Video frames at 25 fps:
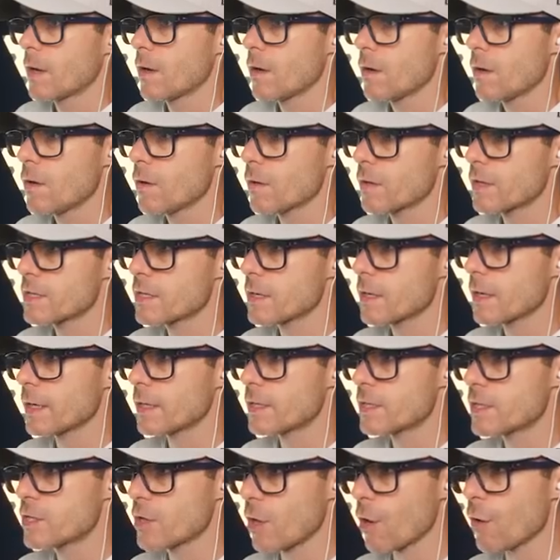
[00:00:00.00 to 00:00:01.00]
Oh, there's like
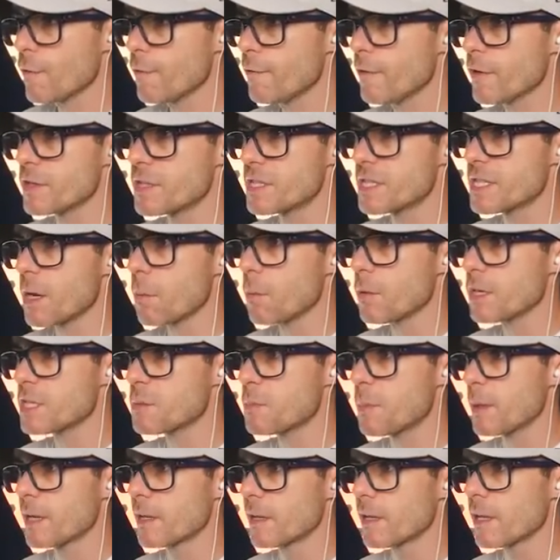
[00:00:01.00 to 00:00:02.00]
sofas. Someone's
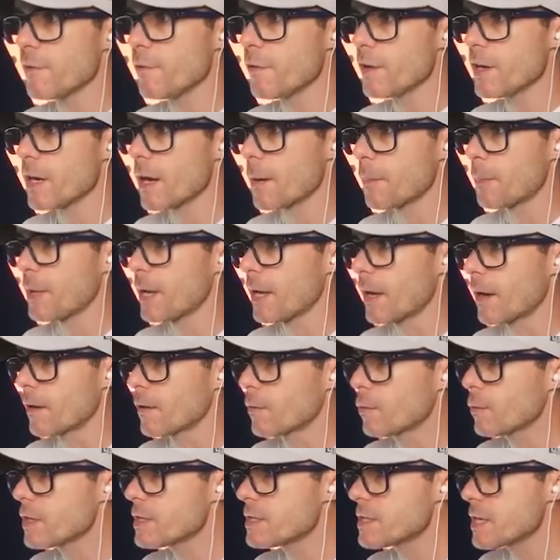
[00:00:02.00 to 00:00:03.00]
been living up here.
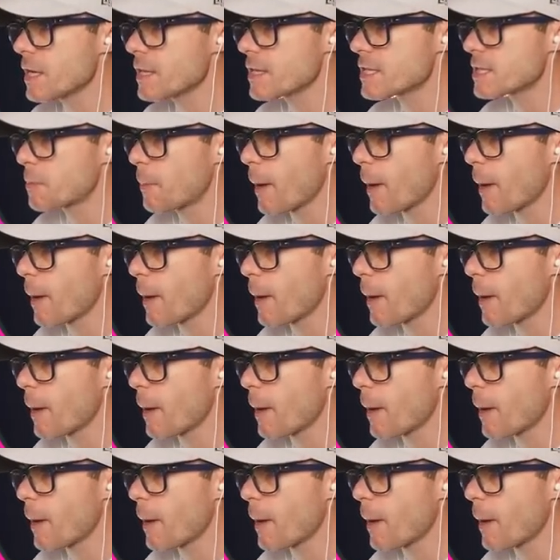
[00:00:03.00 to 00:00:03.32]
What is it? There's a